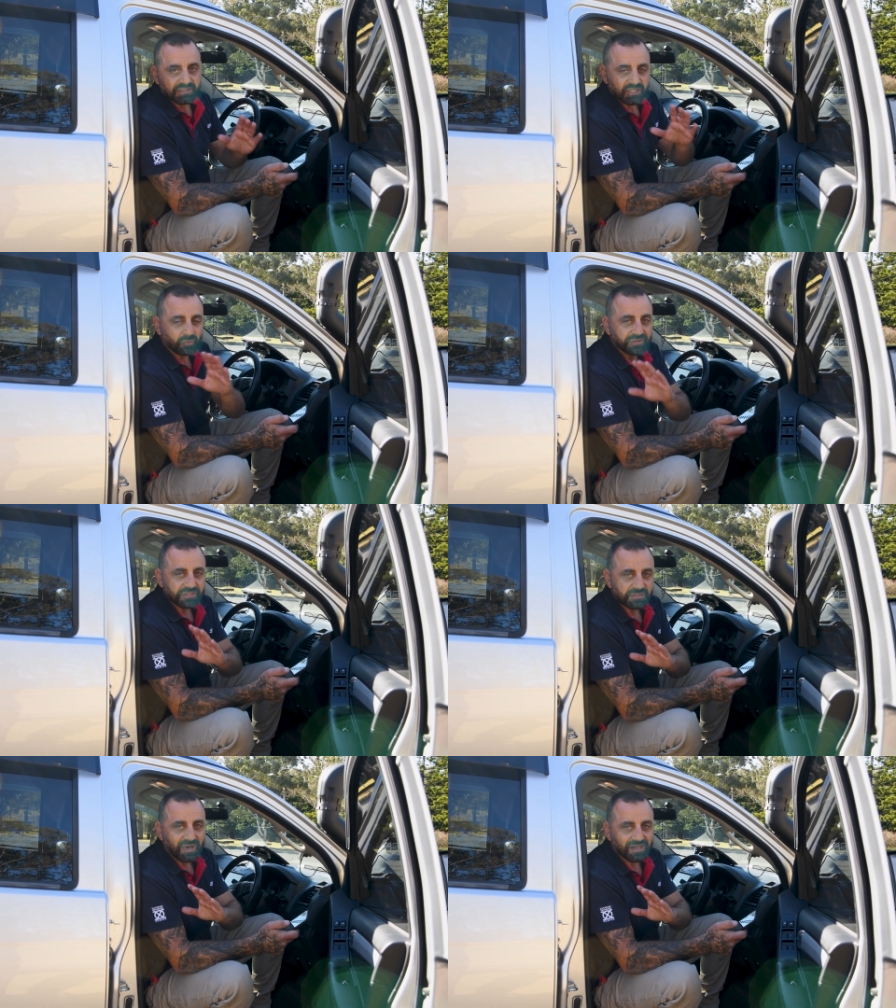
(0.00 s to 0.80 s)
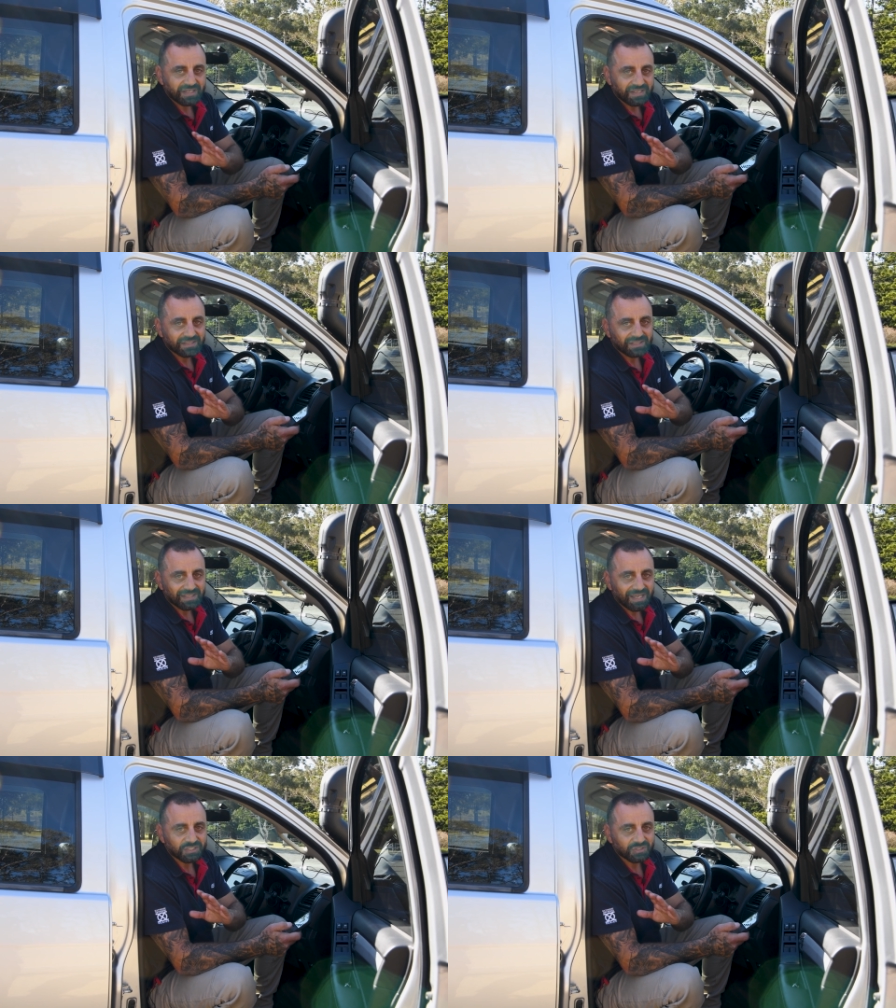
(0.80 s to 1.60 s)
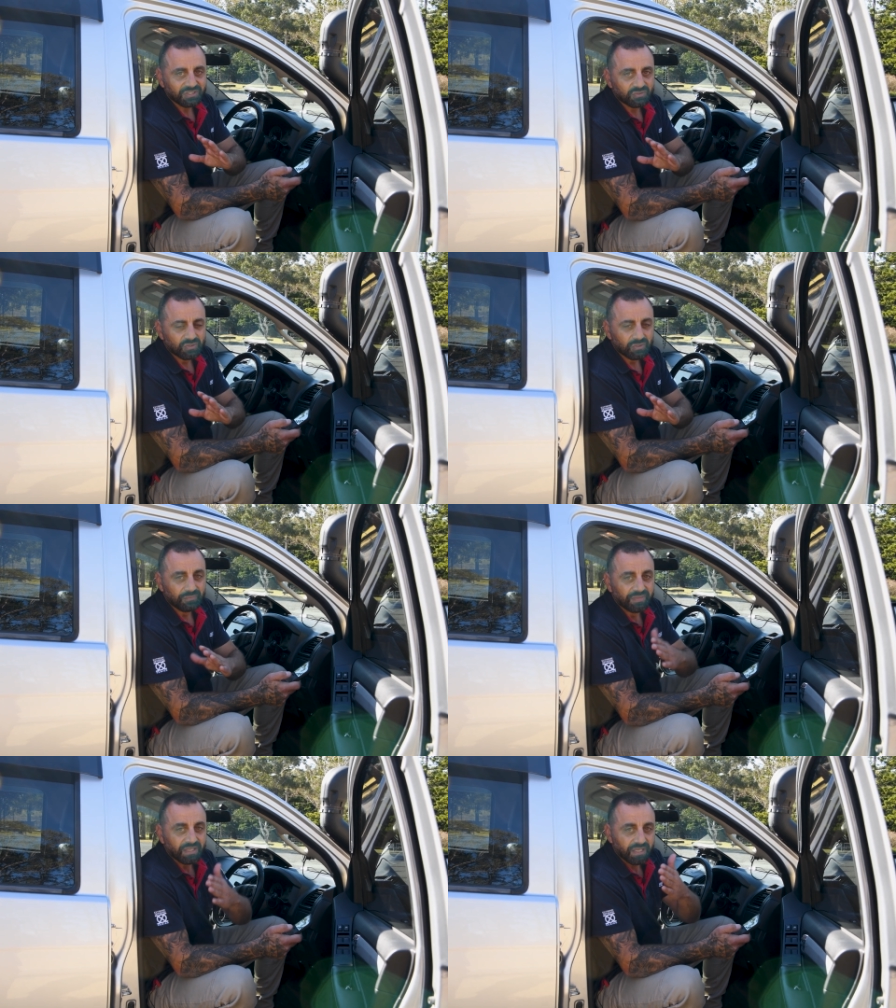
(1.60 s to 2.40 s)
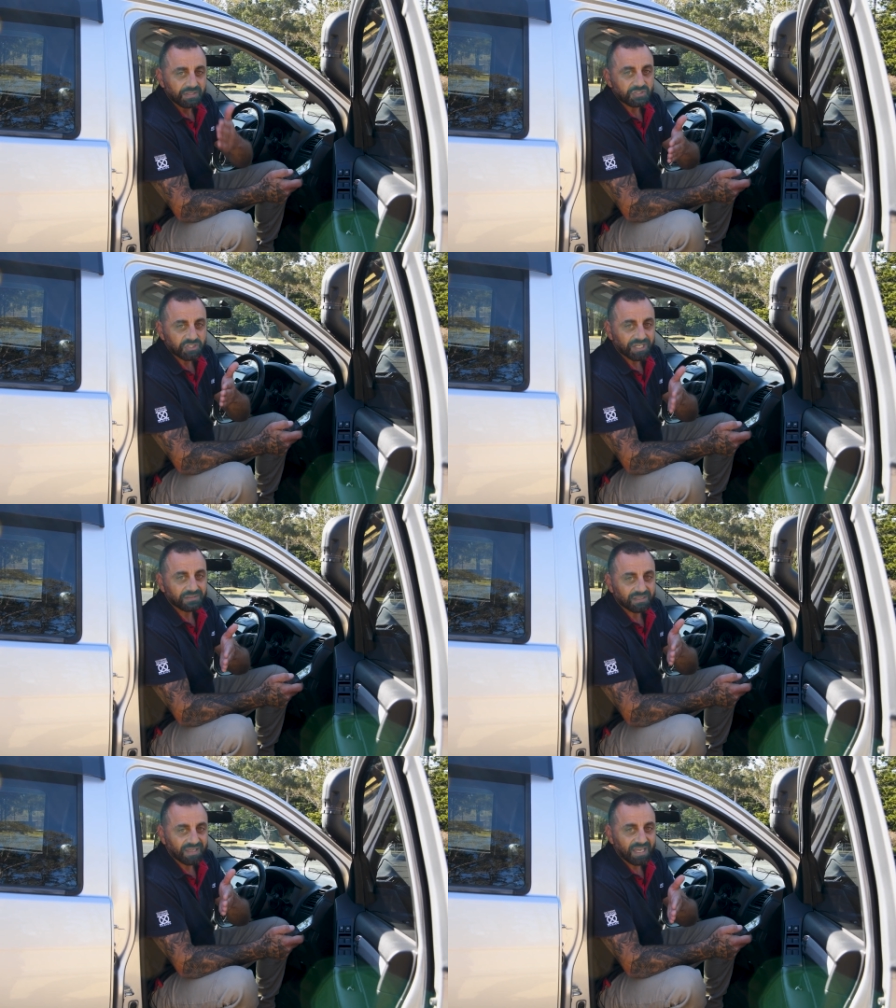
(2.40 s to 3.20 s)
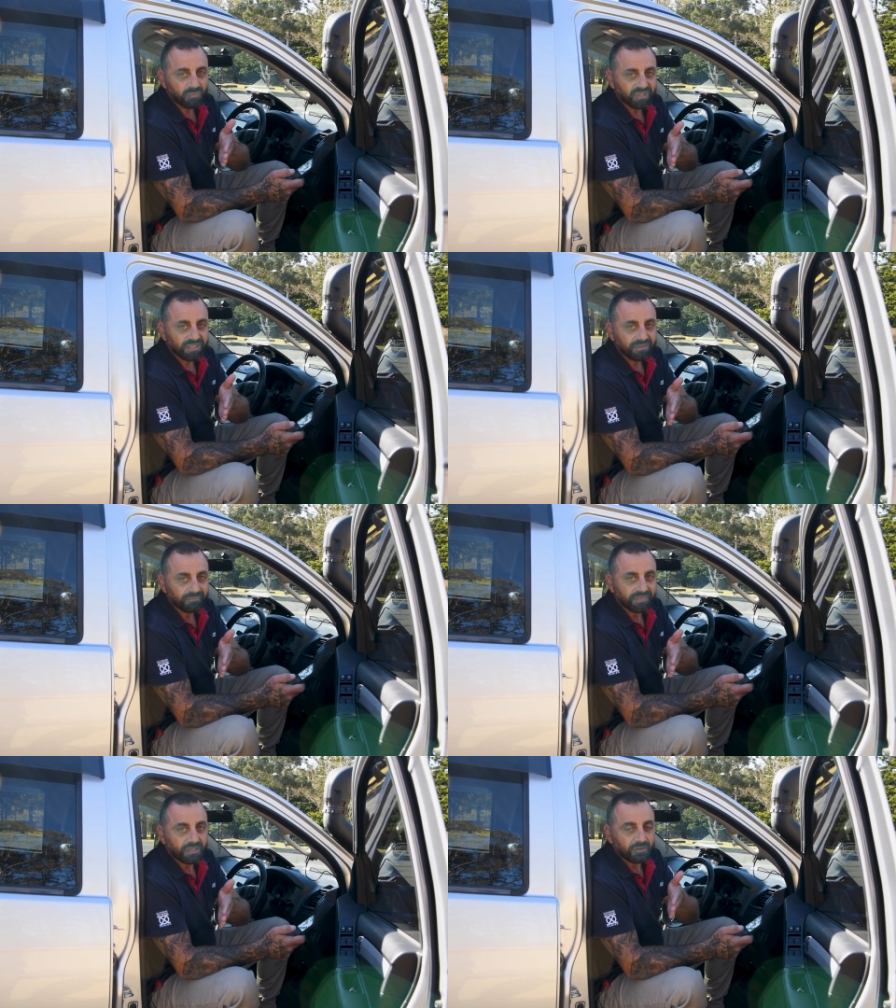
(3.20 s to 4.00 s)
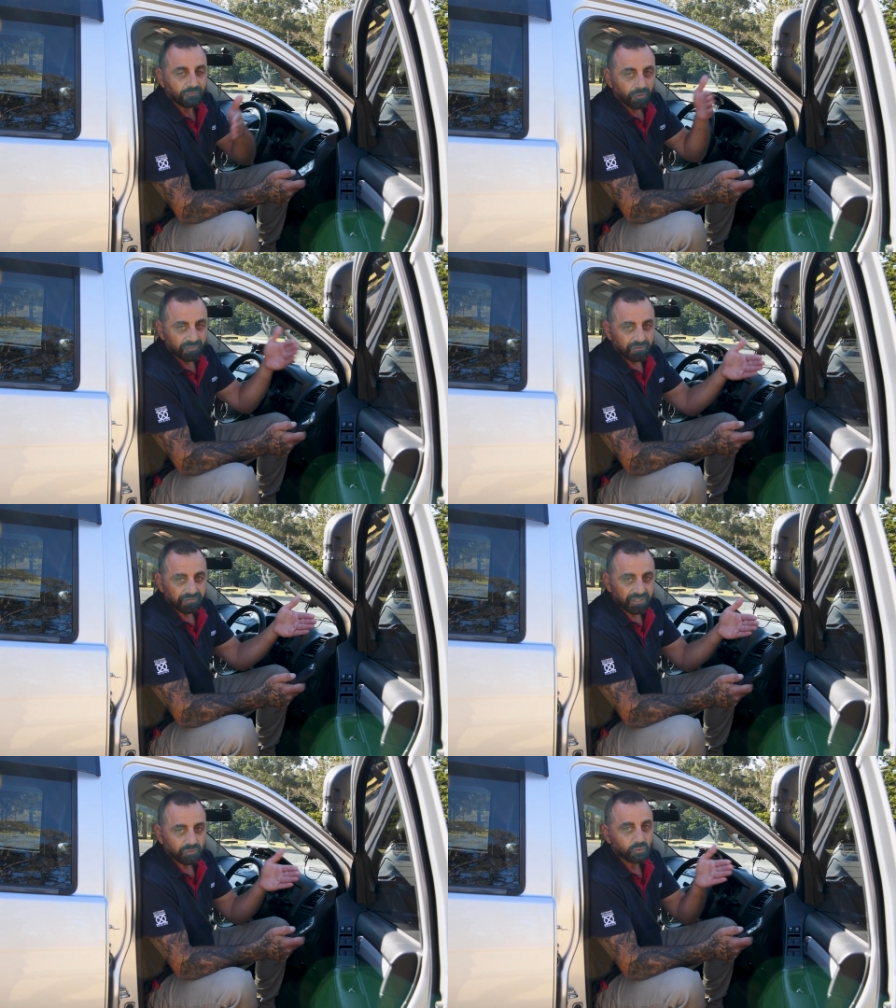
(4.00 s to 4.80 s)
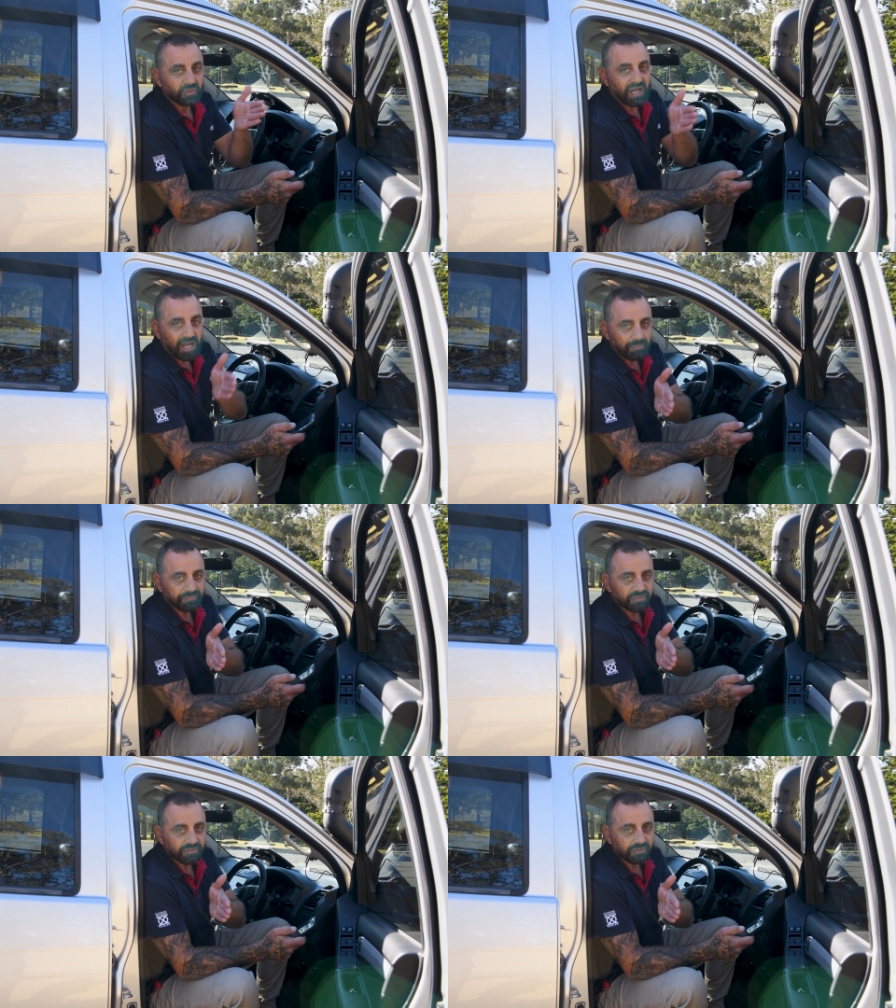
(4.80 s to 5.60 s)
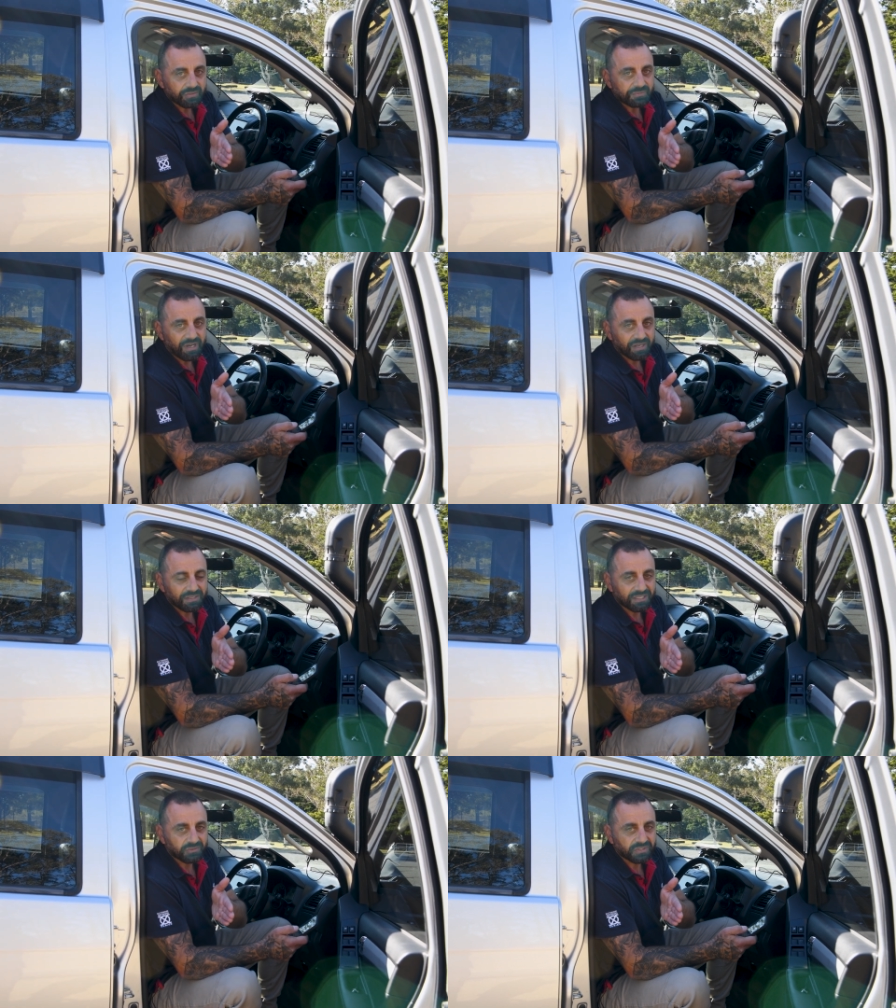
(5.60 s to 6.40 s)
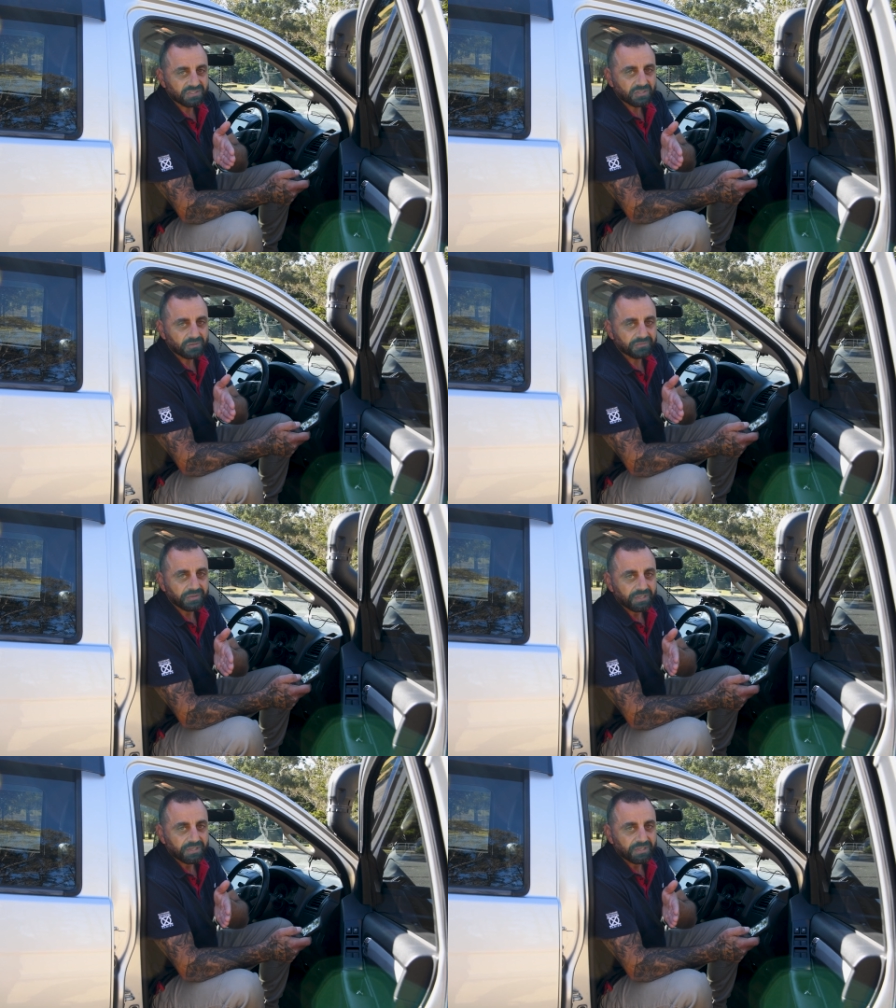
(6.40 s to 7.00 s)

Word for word: So what the smart connector can actually do is check the cabling from the vehicle up to the smart connector itself.